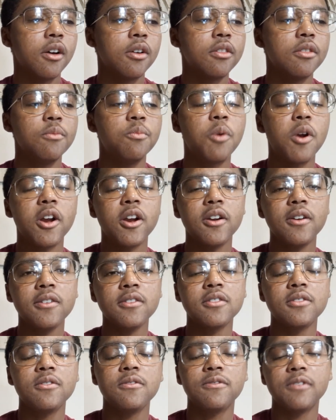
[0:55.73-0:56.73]
where
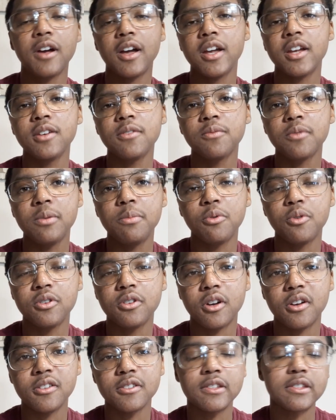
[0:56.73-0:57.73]
to find reborn
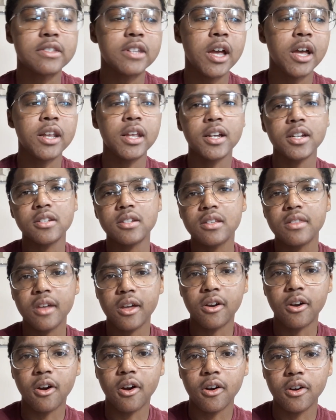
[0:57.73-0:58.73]
dolls is not actually
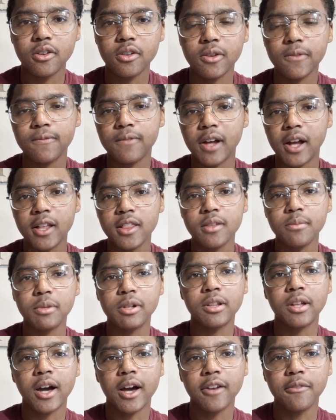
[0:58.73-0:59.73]
that hard. You can find them a
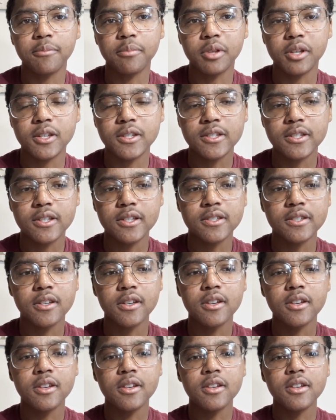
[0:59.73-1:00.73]
lot of places.
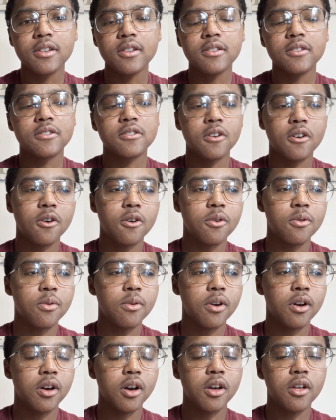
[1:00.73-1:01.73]

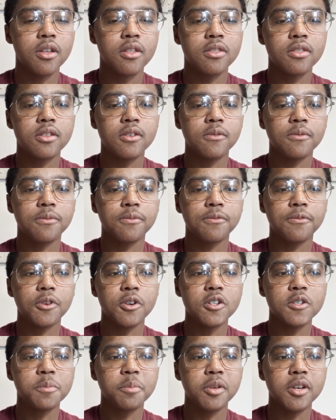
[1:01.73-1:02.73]
So the
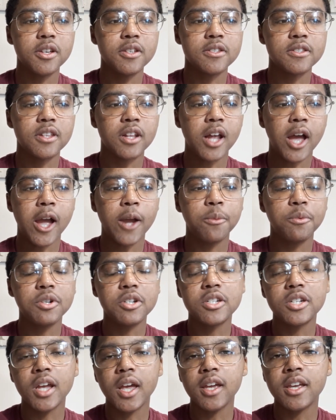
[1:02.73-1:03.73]
first place that I would
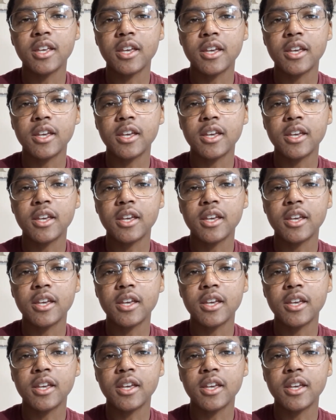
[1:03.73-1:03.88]
check